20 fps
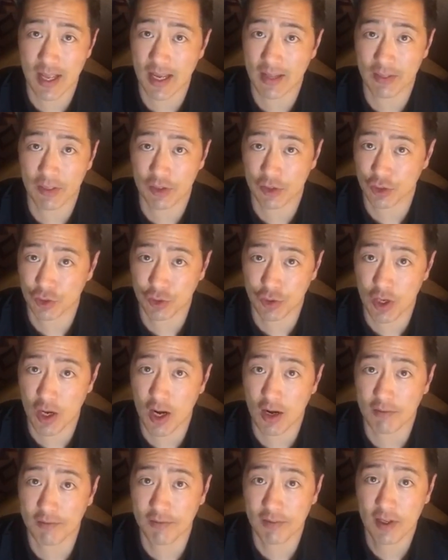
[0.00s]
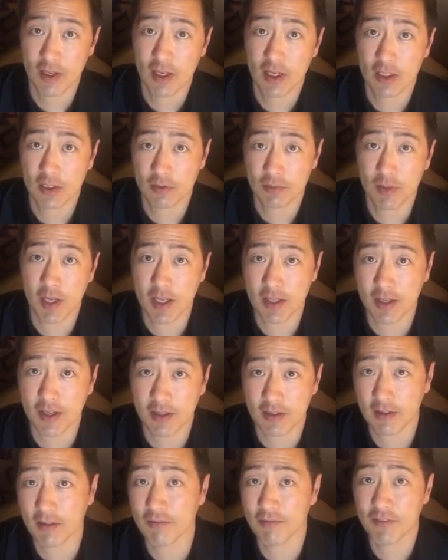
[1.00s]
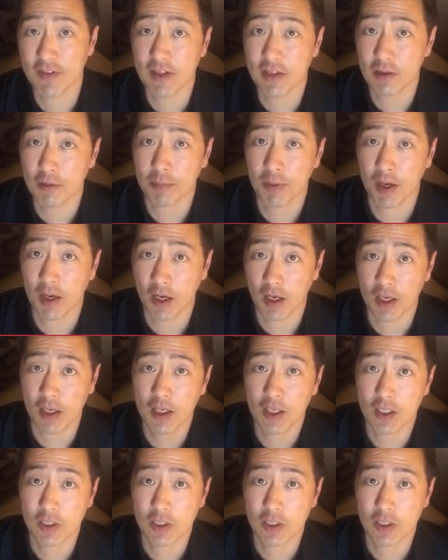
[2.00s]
at the trough hitting the feeder bar